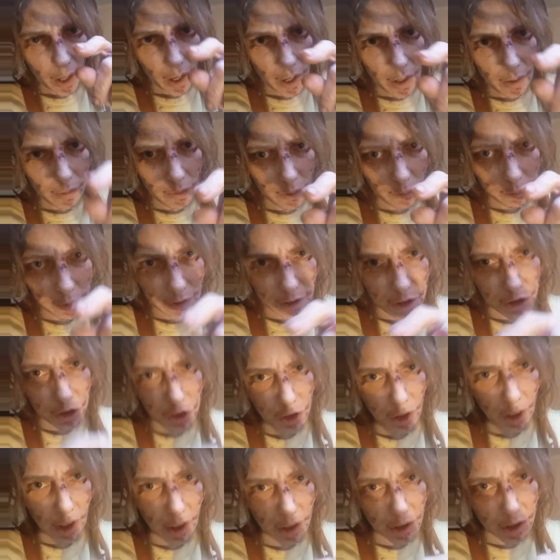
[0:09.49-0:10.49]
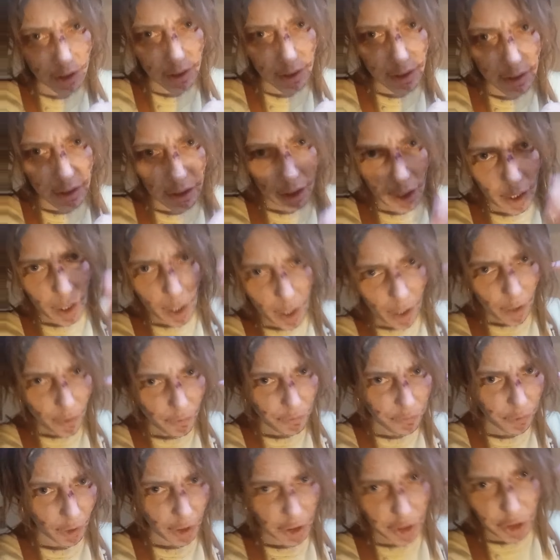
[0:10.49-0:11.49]
I'm gonna press charges
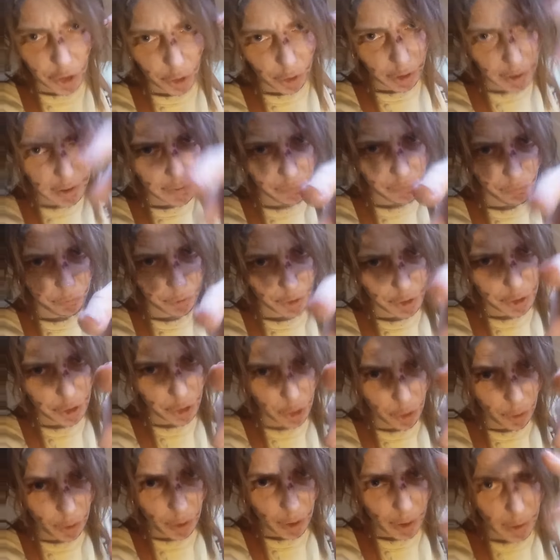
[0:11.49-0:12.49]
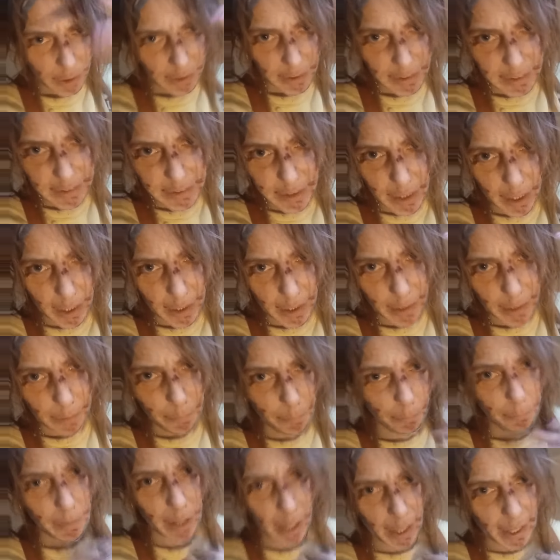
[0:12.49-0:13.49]
for you for you
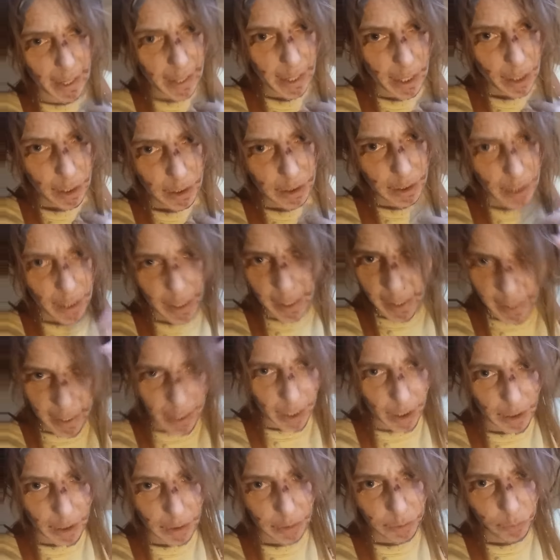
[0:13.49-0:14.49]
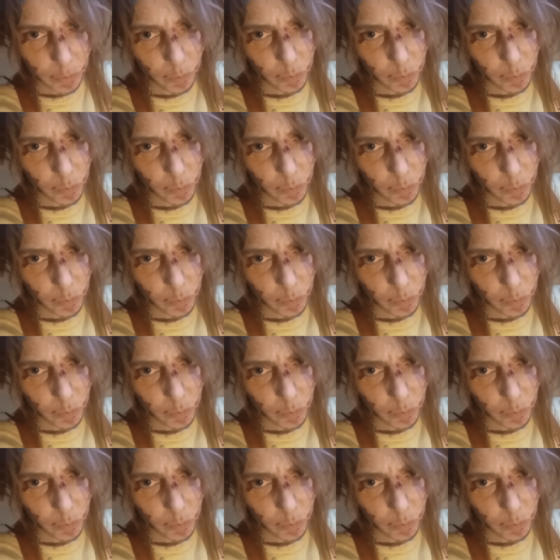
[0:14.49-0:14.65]
cutting my hair